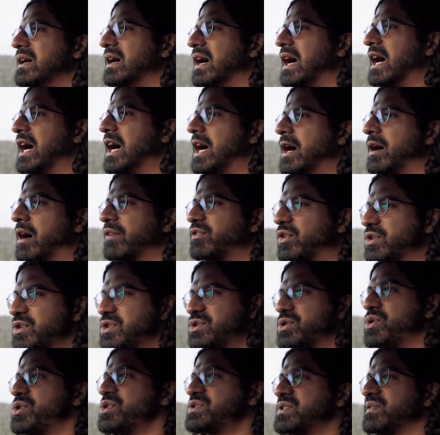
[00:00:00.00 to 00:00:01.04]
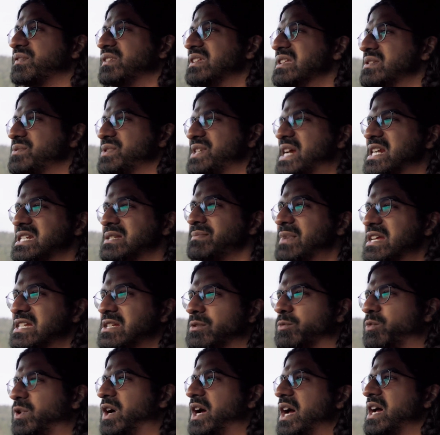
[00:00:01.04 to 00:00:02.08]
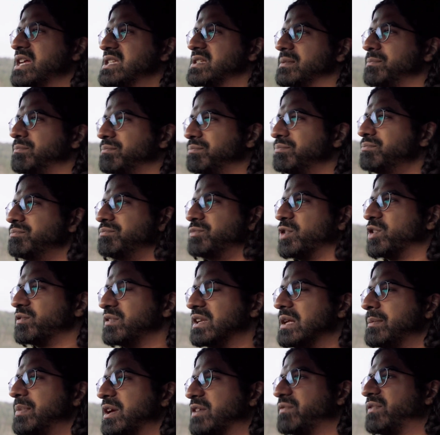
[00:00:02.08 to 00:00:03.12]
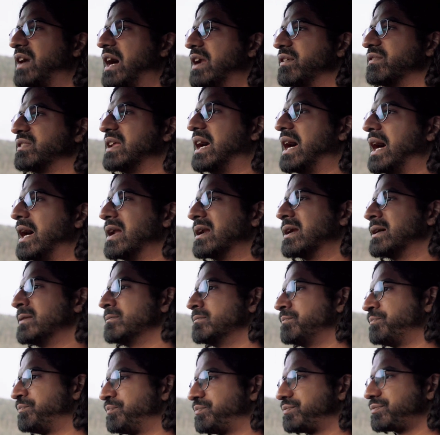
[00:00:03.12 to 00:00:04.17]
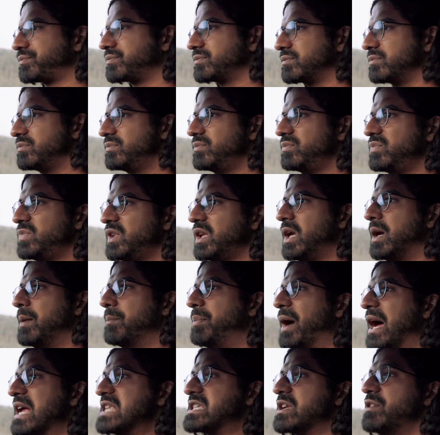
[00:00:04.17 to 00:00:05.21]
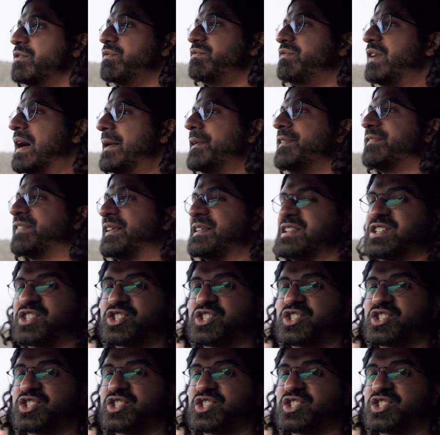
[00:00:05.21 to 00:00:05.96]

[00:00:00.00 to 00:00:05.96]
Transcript: I've got short shift in this, which actually makes it worse. I'm not really a big fan of that. but it's a very, very